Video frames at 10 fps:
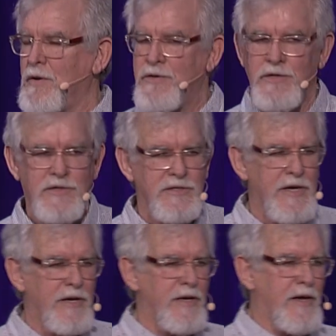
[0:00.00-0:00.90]
She's
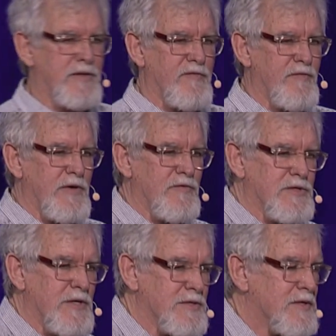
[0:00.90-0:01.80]
sitting at the feet of
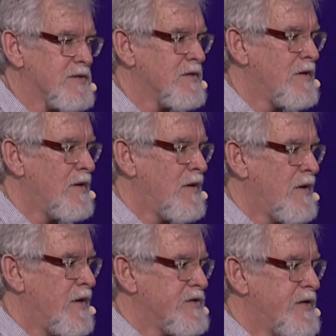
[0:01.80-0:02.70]
Jesus.
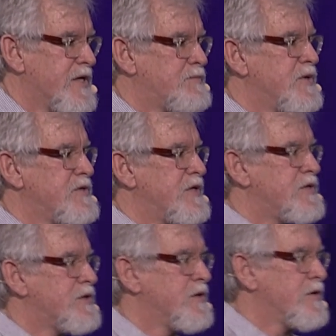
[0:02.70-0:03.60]
She has
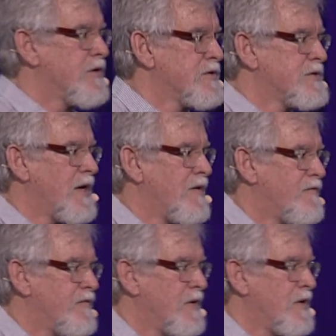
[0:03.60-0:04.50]
positioned
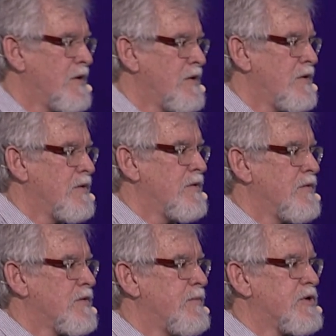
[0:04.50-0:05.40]
herself
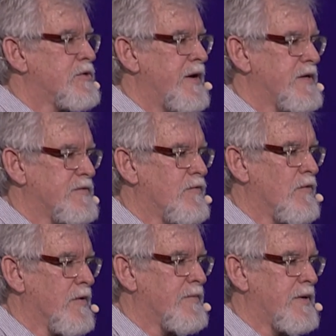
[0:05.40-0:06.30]
to be
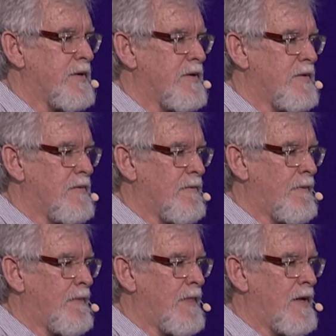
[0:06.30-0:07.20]
transformed.
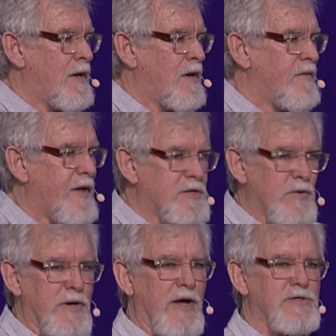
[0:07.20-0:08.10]
That's
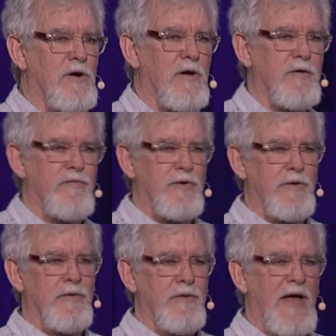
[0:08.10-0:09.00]
what God's calling for you.
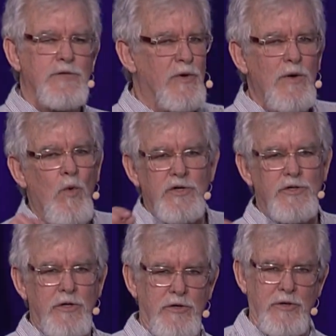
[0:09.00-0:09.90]
That's what He wants
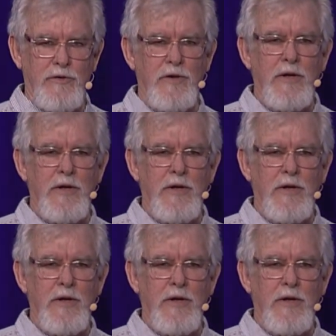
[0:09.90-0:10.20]
you to do.